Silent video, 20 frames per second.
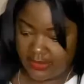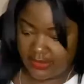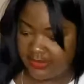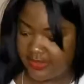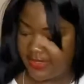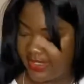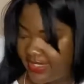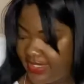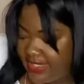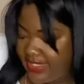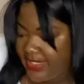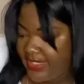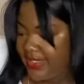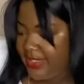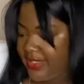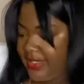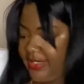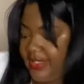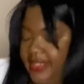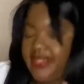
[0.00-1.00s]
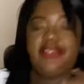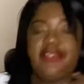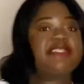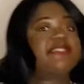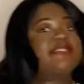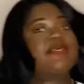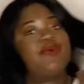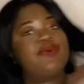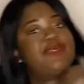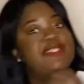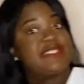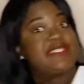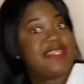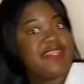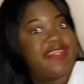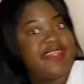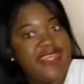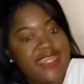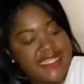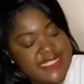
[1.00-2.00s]
Okay, let's go on to the
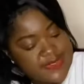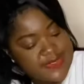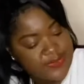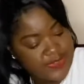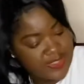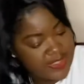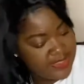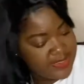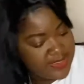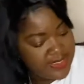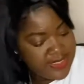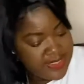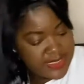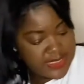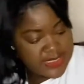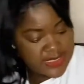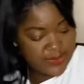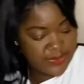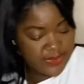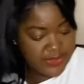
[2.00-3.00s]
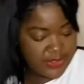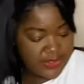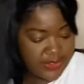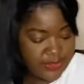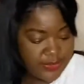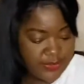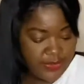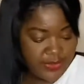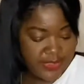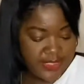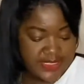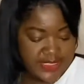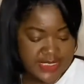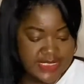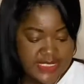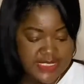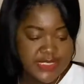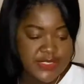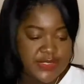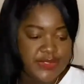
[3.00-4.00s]
next one. So we're gonna go on
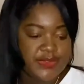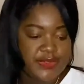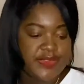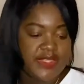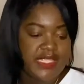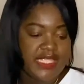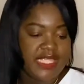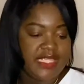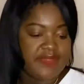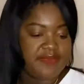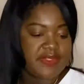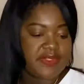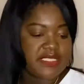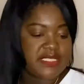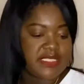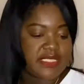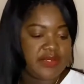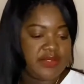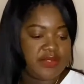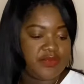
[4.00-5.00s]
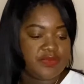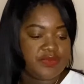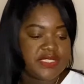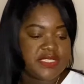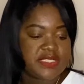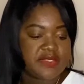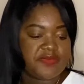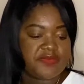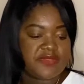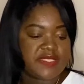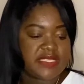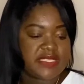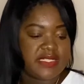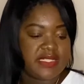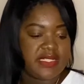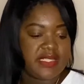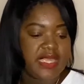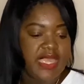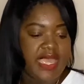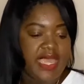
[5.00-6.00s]
to the Even Tone
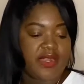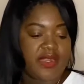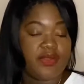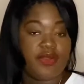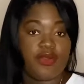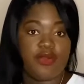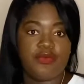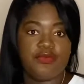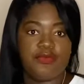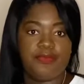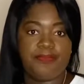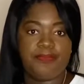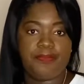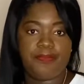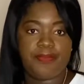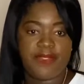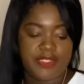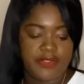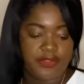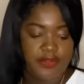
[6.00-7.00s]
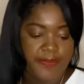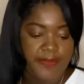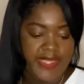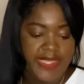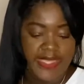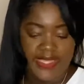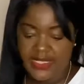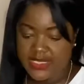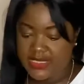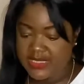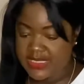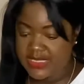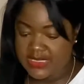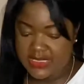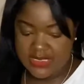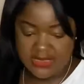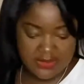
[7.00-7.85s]
Resurfacing at Home Peel Pads.